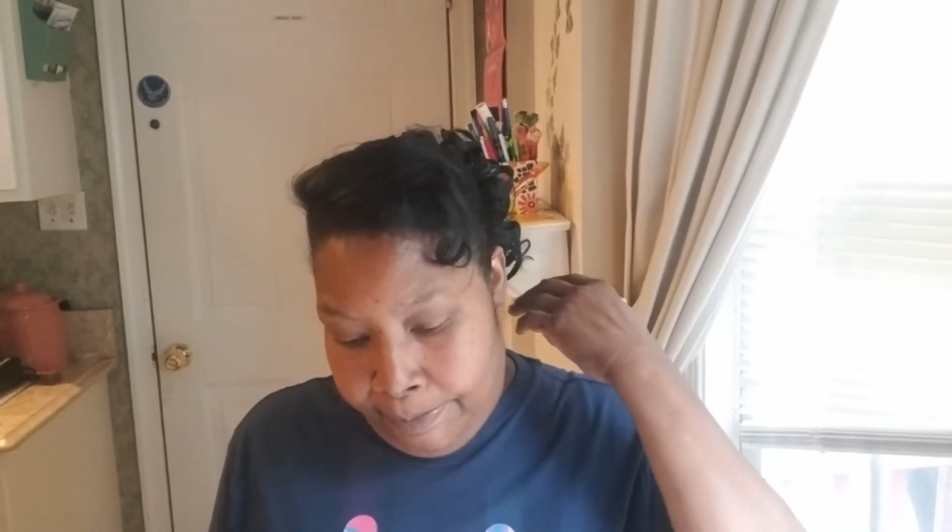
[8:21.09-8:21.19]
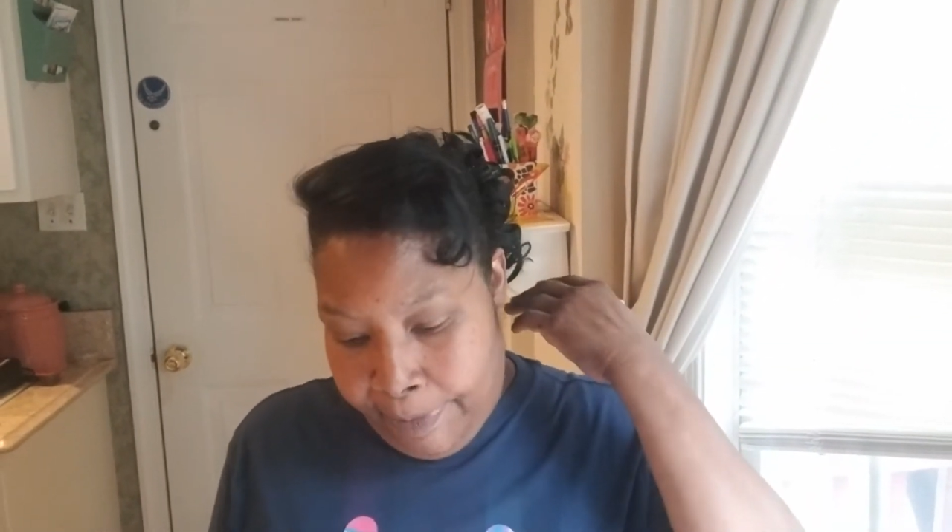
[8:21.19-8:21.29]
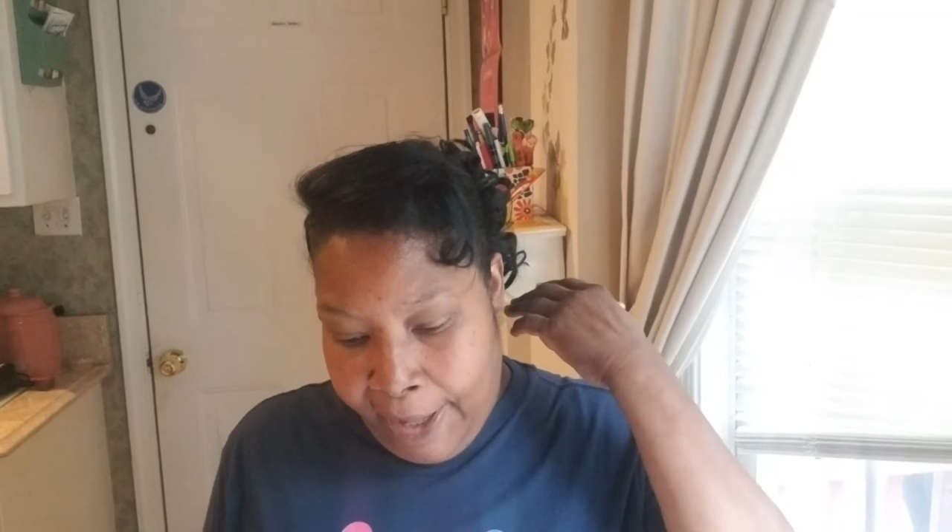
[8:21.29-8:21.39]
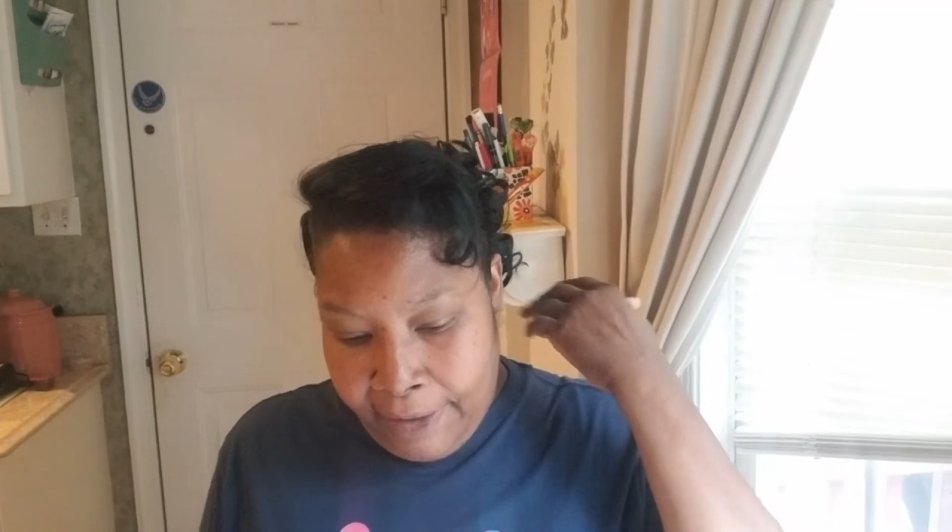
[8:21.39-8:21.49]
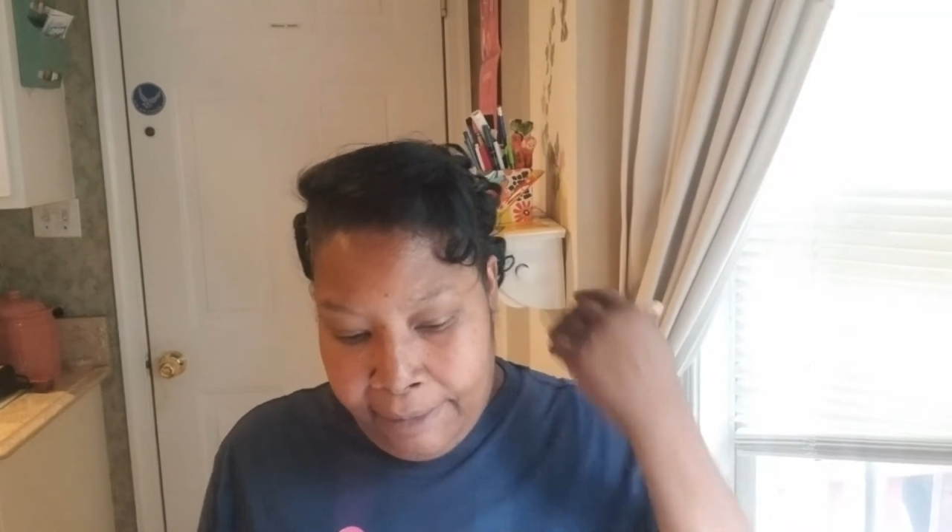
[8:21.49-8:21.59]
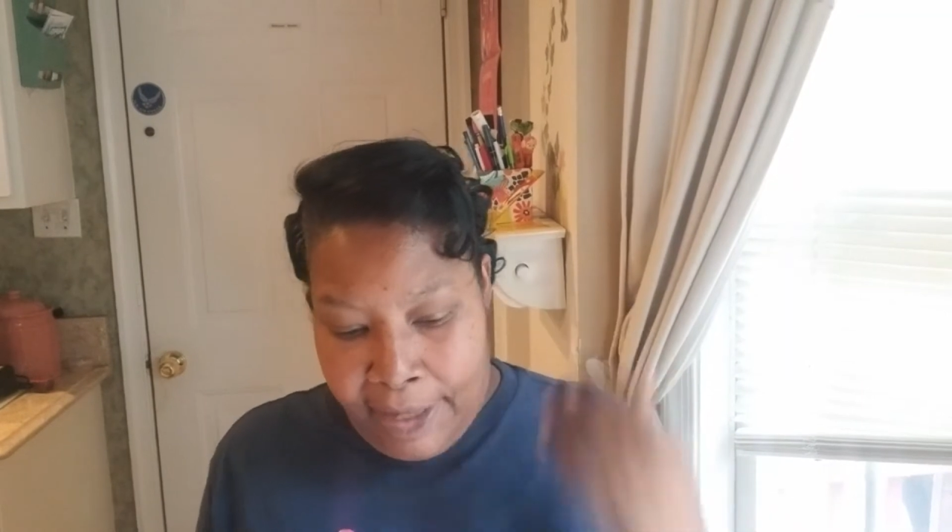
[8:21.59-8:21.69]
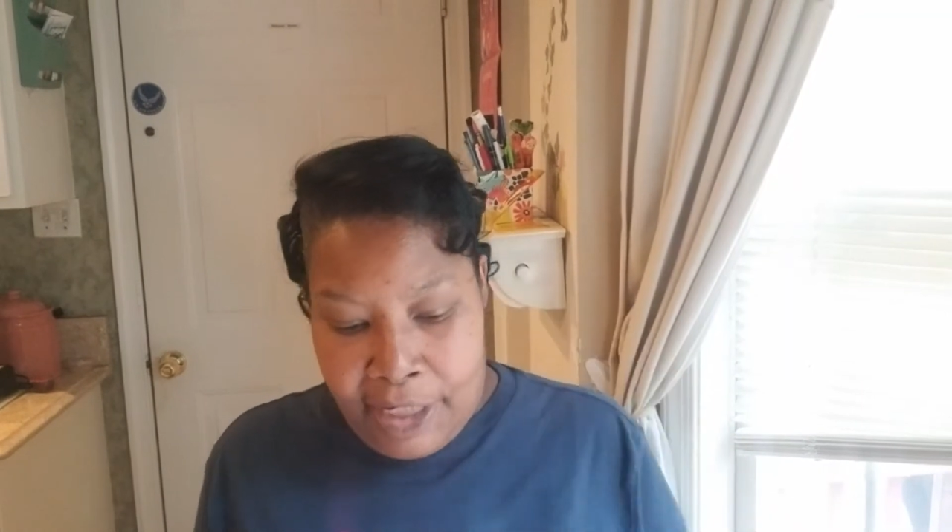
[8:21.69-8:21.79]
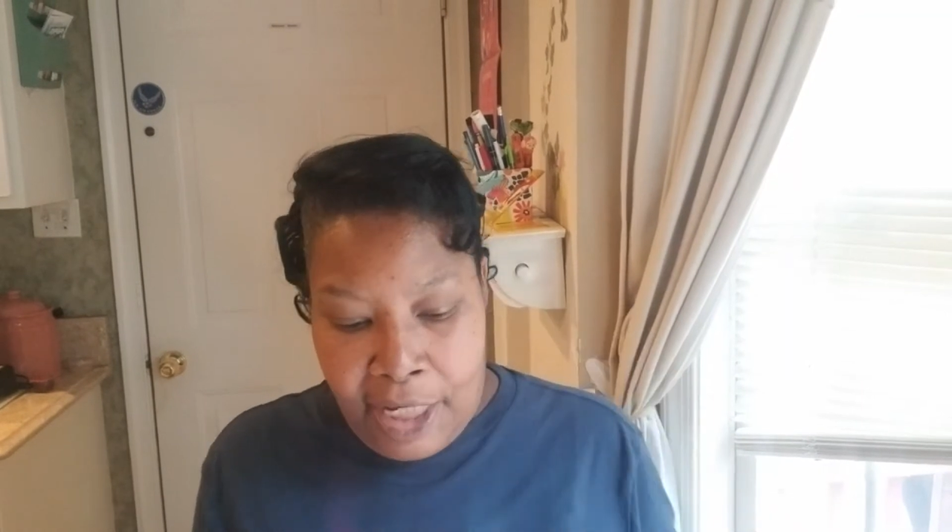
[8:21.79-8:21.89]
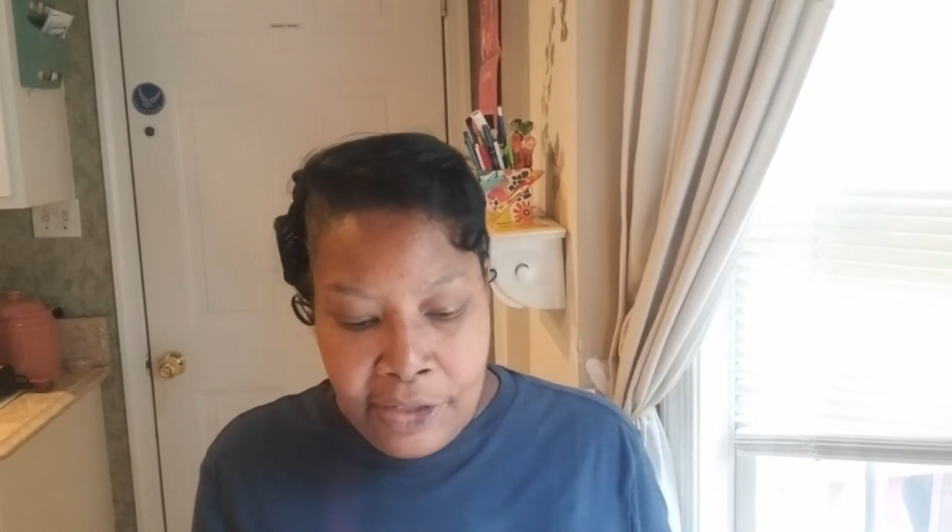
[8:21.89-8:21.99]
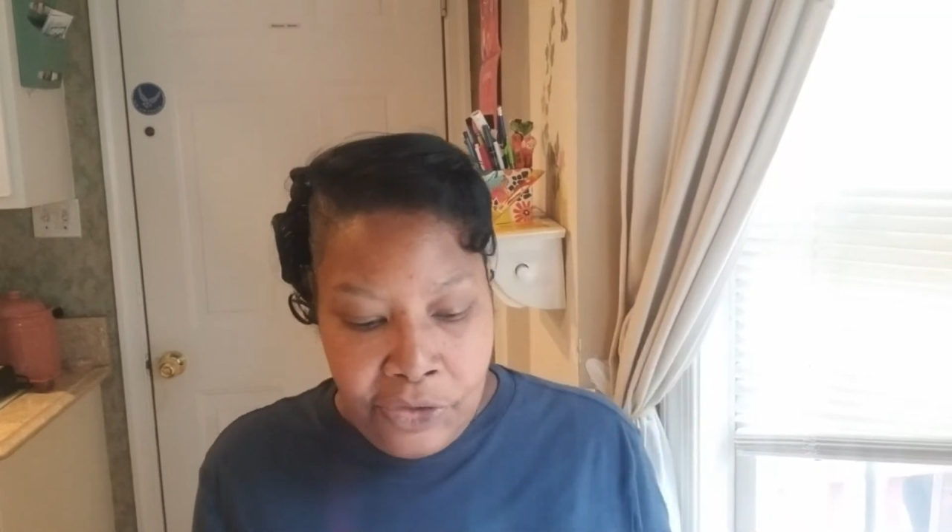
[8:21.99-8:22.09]
back of my
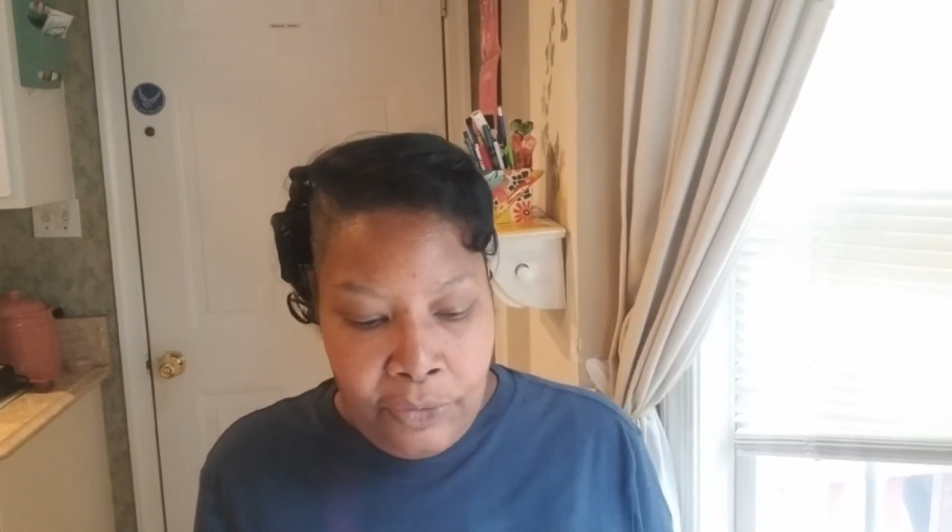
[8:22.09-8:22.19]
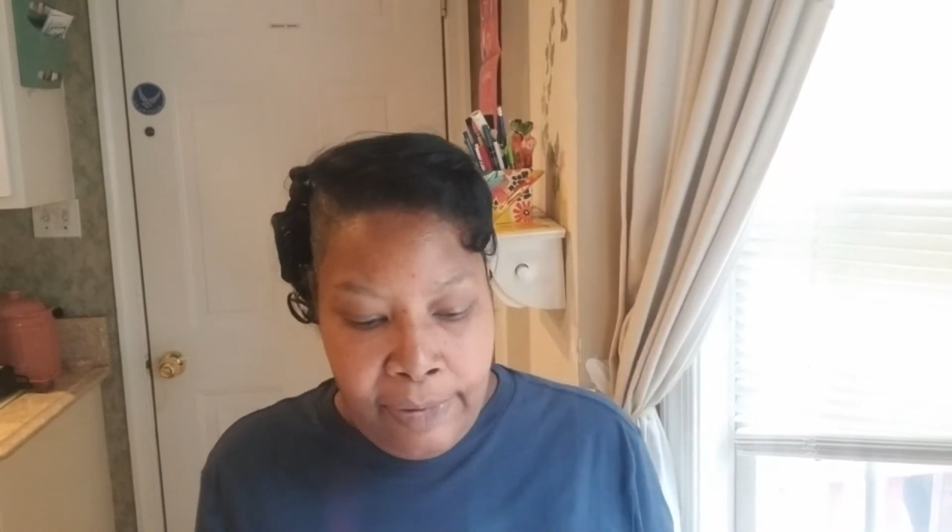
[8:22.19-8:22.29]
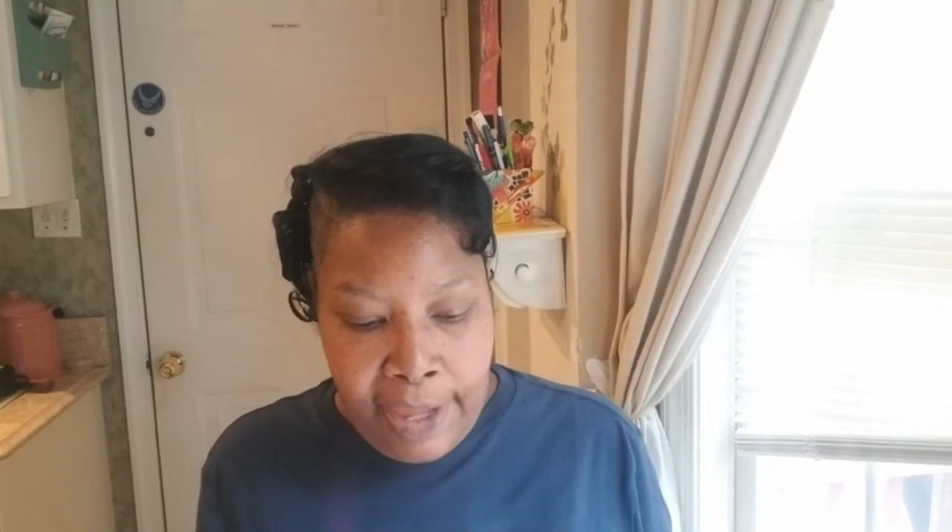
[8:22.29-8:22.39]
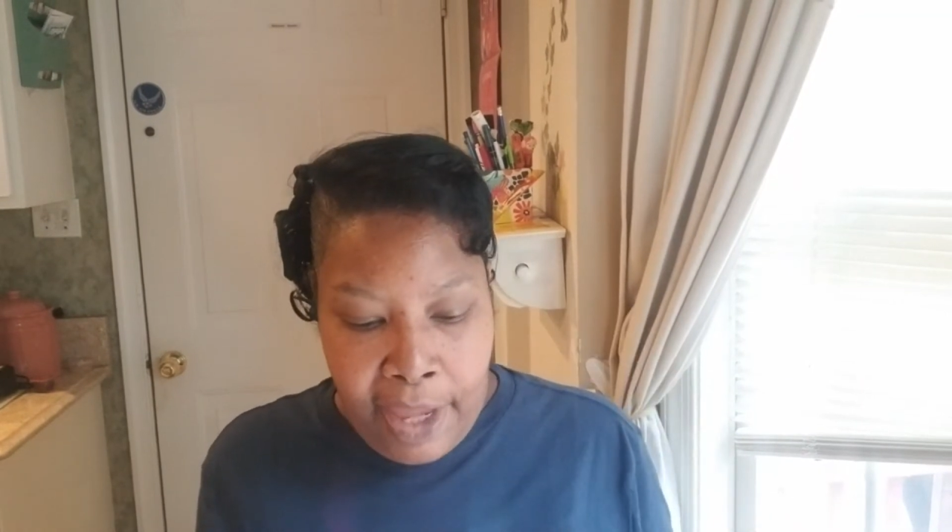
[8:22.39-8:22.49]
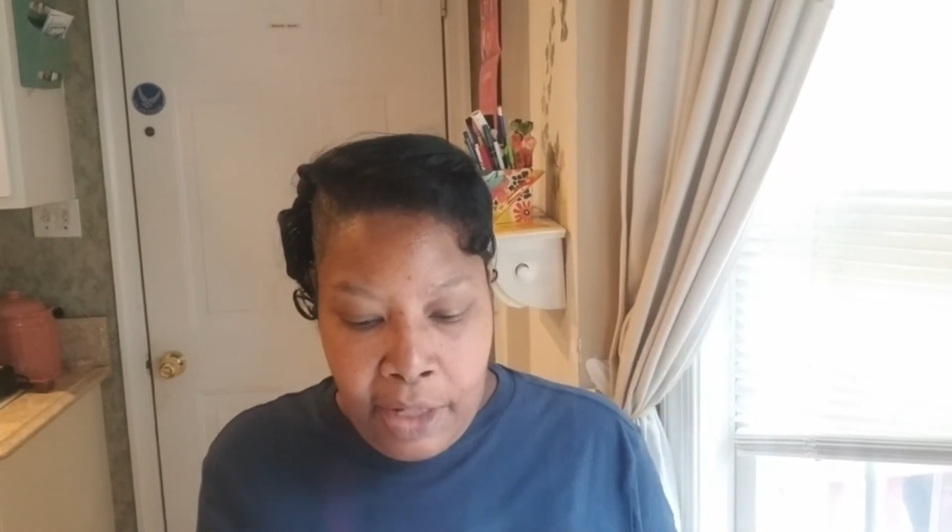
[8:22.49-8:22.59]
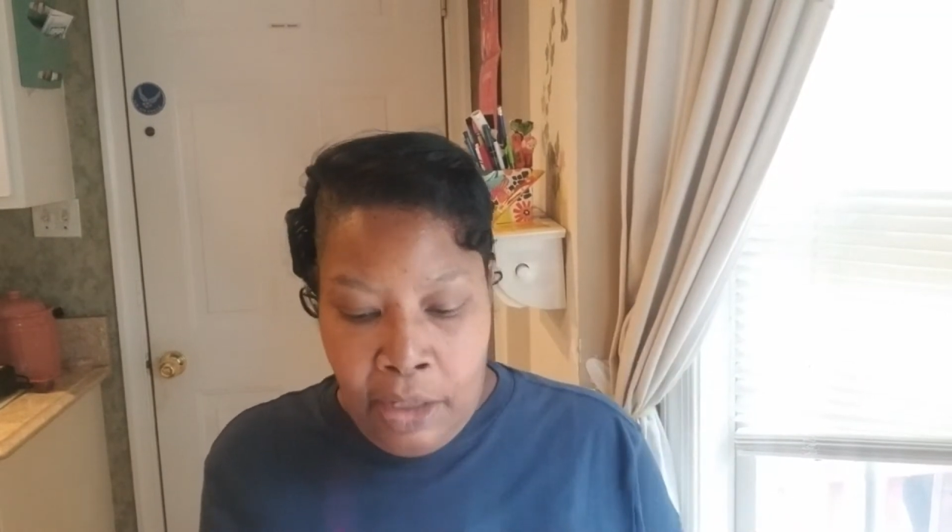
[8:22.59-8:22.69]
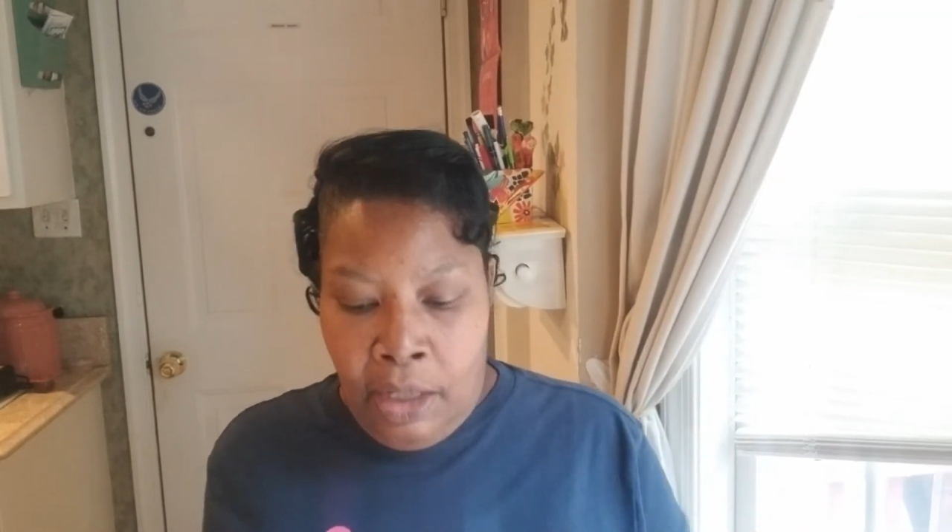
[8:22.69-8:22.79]
neck so bad.